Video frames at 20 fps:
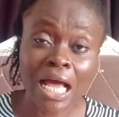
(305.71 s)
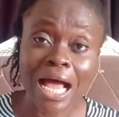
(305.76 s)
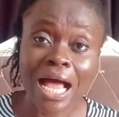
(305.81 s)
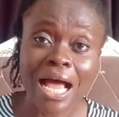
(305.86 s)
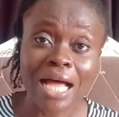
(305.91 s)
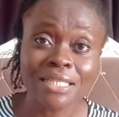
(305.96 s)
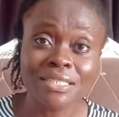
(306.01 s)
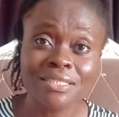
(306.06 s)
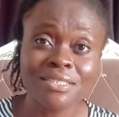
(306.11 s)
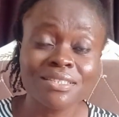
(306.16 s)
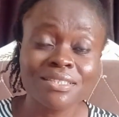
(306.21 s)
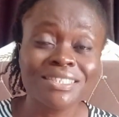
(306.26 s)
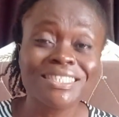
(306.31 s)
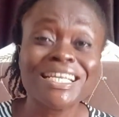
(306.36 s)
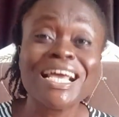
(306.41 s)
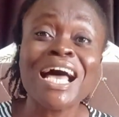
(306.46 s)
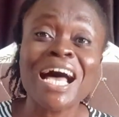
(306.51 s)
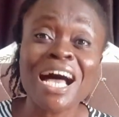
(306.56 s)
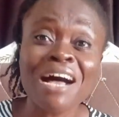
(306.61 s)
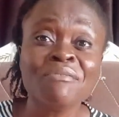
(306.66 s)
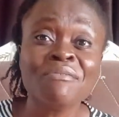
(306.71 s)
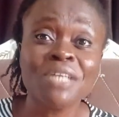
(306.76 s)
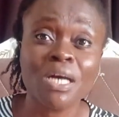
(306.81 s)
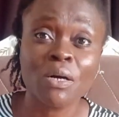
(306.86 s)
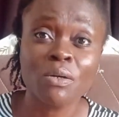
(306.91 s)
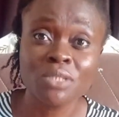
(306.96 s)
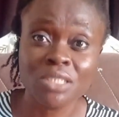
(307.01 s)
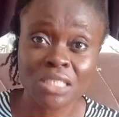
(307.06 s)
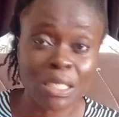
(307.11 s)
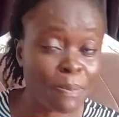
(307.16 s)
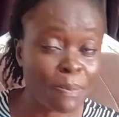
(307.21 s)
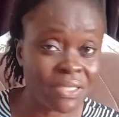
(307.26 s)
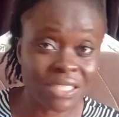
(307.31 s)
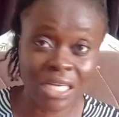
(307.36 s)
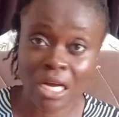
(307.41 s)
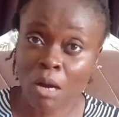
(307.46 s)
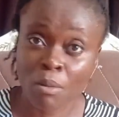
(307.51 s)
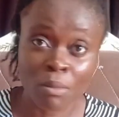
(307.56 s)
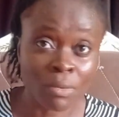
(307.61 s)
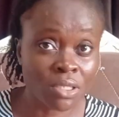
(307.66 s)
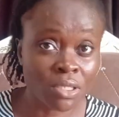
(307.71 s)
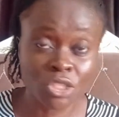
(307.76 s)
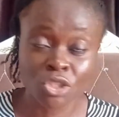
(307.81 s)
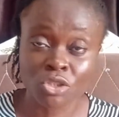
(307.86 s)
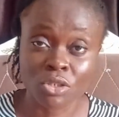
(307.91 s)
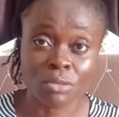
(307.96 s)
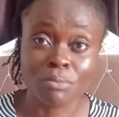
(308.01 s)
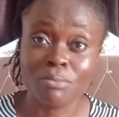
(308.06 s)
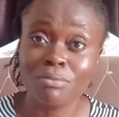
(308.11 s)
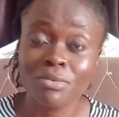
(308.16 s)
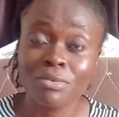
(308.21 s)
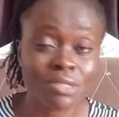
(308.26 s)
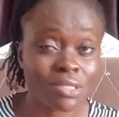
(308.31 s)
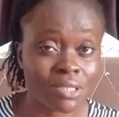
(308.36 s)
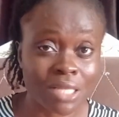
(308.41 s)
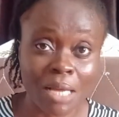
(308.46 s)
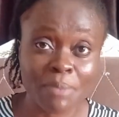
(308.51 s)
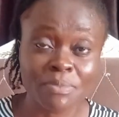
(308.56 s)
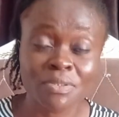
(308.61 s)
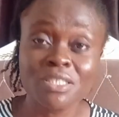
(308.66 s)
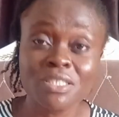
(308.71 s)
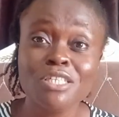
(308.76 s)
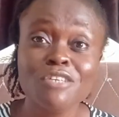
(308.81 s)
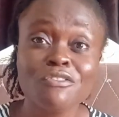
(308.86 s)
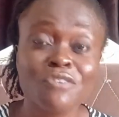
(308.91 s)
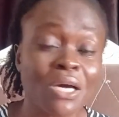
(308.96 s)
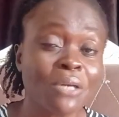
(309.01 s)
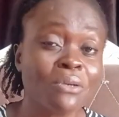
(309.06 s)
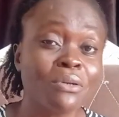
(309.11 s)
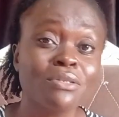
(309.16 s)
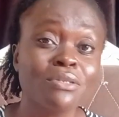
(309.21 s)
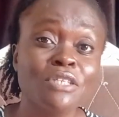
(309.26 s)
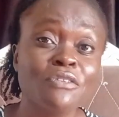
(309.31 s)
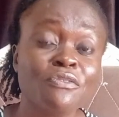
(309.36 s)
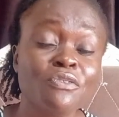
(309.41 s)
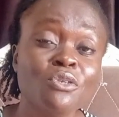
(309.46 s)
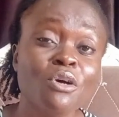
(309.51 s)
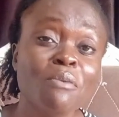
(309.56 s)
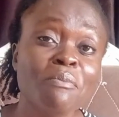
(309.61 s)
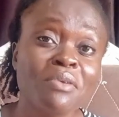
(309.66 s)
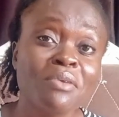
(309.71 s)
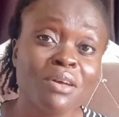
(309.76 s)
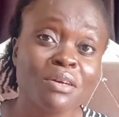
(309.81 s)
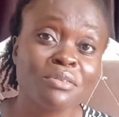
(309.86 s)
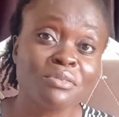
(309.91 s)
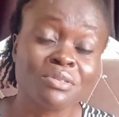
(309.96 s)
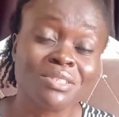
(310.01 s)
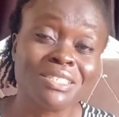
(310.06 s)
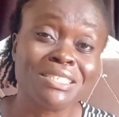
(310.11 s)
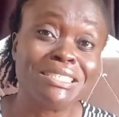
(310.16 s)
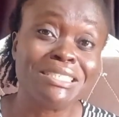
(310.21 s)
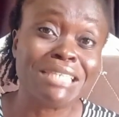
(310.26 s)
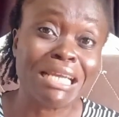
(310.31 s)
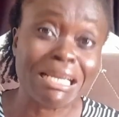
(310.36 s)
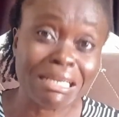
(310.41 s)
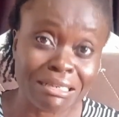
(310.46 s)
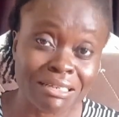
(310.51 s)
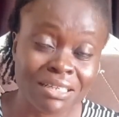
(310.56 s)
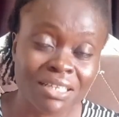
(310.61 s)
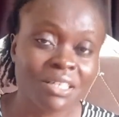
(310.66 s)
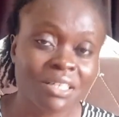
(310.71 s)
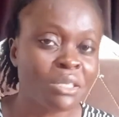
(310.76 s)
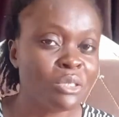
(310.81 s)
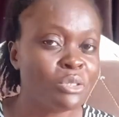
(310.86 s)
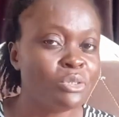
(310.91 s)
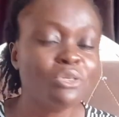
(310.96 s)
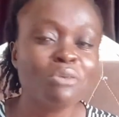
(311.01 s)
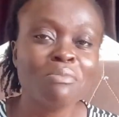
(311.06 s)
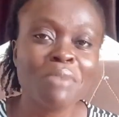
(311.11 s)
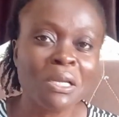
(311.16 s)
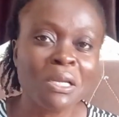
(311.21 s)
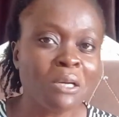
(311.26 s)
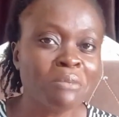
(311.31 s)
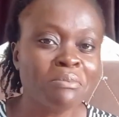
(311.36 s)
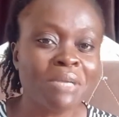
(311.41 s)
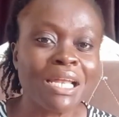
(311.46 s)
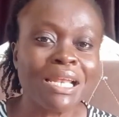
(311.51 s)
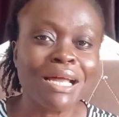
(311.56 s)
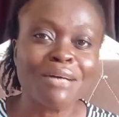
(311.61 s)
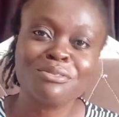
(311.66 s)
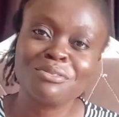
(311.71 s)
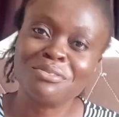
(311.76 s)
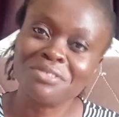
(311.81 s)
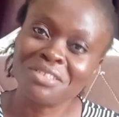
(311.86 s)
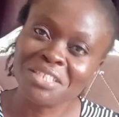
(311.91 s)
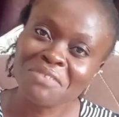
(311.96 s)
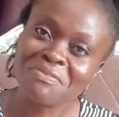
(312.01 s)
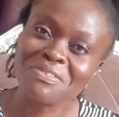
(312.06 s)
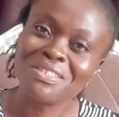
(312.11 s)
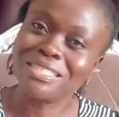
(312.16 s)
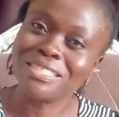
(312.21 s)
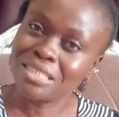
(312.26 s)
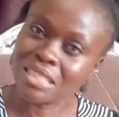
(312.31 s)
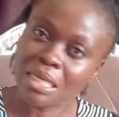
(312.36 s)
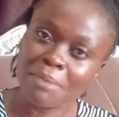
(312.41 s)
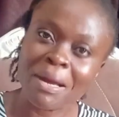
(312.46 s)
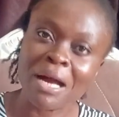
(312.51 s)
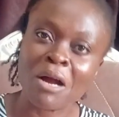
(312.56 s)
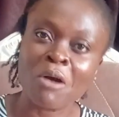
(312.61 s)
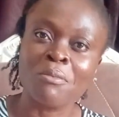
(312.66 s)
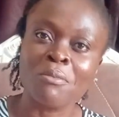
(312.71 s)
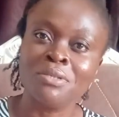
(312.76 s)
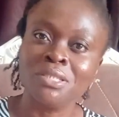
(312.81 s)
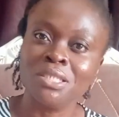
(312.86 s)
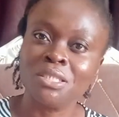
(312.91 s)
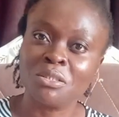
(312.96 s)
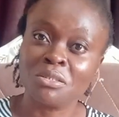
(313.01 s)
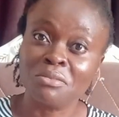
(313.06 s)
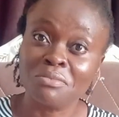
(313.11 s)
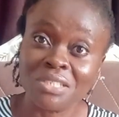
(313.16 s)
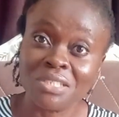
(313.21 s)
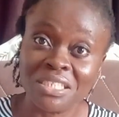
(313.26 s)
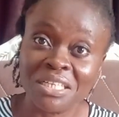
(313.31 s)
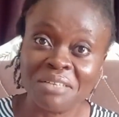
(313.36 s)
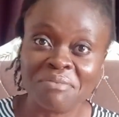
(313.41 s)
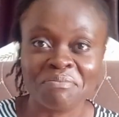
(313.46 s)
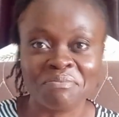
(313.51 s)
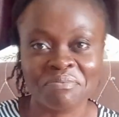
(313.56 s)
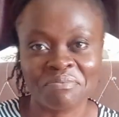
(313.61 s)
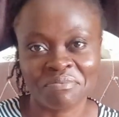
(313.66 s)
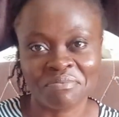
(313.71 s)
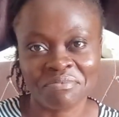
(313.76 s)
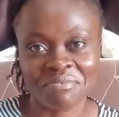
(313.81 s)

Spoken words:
And they have their own separate accommodation. Most times, if you don't belong to the Jain, you may not be allowed to live in the same accommodation with them.